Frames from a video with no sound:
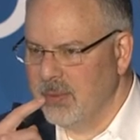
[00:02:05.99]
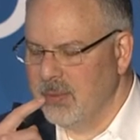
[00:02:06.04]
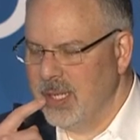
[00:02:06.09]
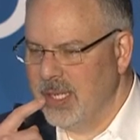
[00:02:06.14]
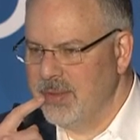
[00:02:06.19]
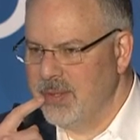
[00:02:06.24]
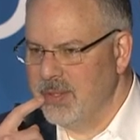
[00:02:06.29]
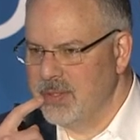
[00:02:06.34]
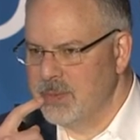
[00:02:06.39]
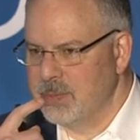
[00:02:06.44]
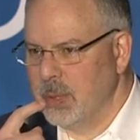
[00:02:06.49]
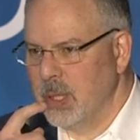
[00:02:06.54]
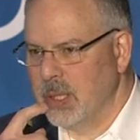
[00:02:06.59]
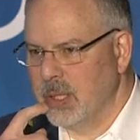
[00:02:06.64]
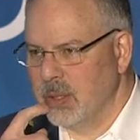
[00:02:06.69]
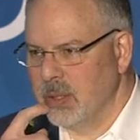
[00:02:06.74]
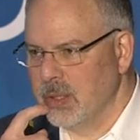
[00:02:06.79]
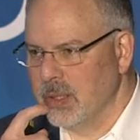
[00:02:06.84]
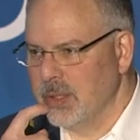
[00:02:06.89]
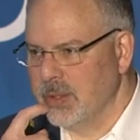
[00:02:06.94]
I read this
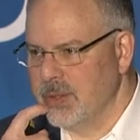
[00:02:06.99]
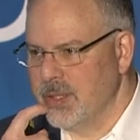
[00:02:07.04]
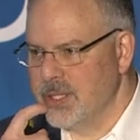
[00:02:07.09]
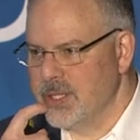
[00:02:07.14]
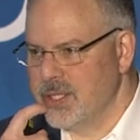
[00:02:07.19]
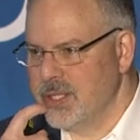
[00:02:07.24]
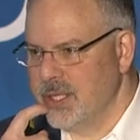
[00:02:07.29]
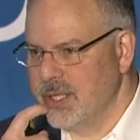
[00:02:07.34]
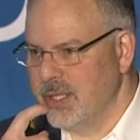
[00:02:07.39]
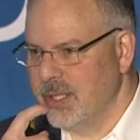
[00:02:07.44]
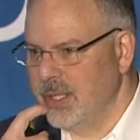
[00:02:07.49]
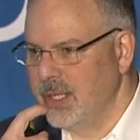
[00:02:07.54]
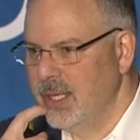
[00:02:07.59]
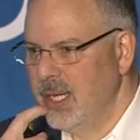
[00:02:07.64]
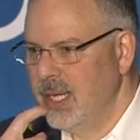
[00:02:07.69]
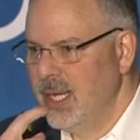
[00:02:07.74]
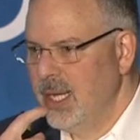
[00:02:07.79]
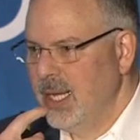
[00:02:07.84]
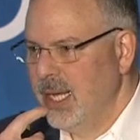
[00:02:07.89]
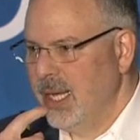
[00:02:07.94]
book earlier this year,
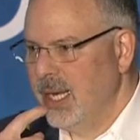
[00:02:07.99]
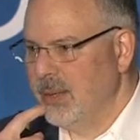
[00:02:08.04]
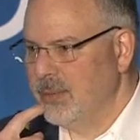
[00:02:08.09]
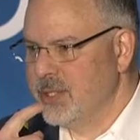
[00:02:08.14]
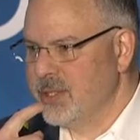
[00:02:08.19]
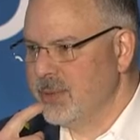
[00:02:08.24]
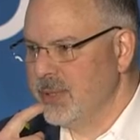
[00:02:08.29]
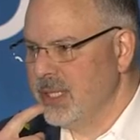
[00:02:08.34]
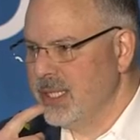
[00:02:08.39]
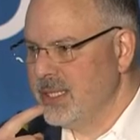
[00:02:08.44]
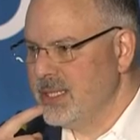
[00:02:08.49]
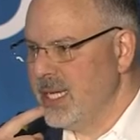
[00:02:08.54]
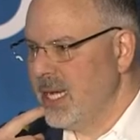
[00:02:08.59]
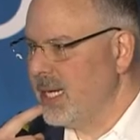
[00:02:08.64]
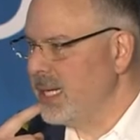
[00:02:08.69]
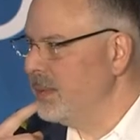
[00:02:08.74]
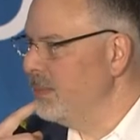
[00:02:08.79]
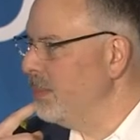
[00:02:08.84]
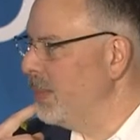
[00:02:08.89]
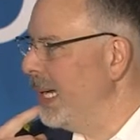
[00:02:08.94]
and I was really
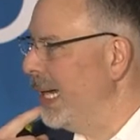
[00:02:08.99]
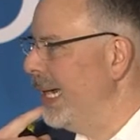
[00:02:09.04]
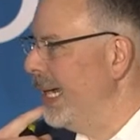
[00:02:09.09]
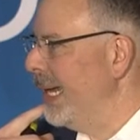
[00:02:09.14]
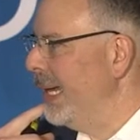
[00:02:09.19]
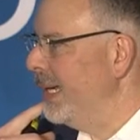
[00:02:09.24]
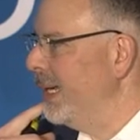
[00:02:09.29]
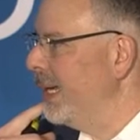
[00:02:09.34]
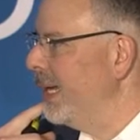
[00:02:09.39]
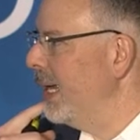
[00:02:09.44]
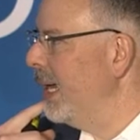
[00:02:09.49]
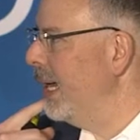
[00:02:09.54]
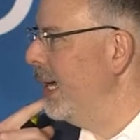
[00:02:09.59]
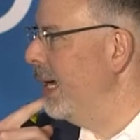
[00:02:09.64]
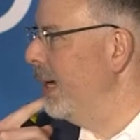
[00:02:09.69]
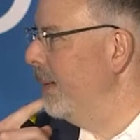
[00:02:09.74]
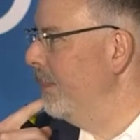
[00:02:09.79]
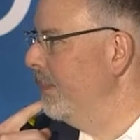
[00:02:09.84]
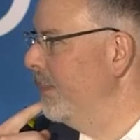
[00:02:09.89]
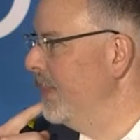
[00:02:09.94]
taken by it
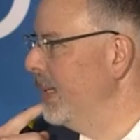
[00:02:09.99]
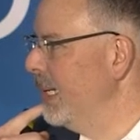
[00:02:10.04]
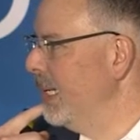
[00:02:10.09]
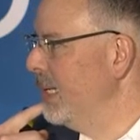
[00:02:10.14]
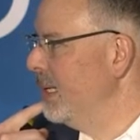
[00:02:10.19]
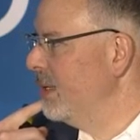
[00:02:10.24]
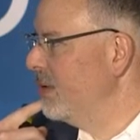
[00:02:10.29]
um,